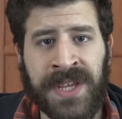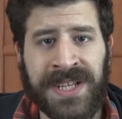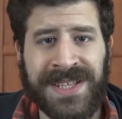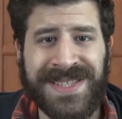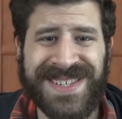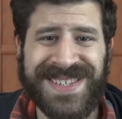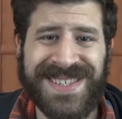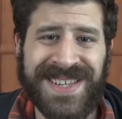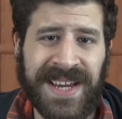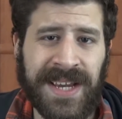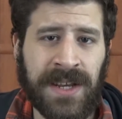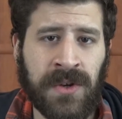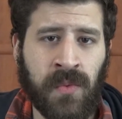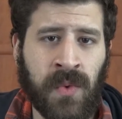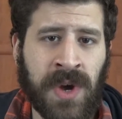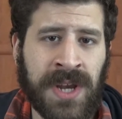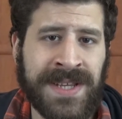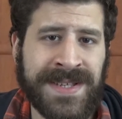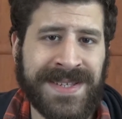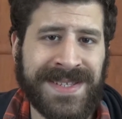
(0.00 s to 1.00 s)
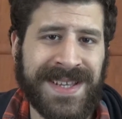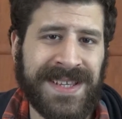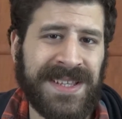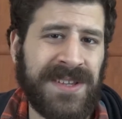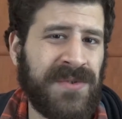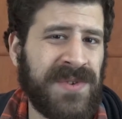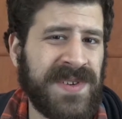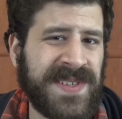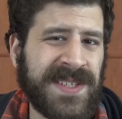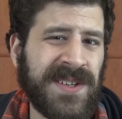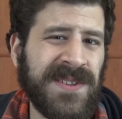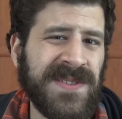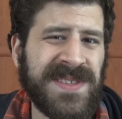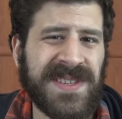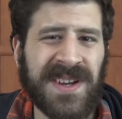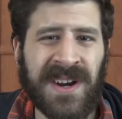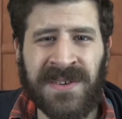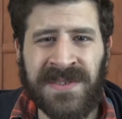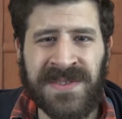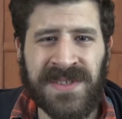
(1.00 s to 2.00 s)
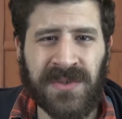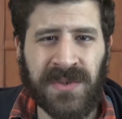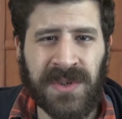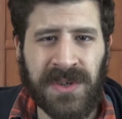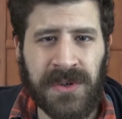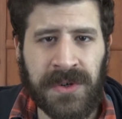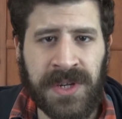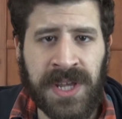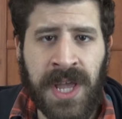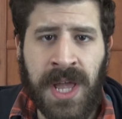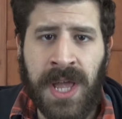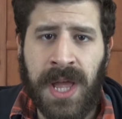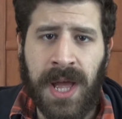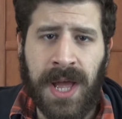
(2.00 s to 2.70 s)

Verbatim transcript: The second one is that the results aren't so good.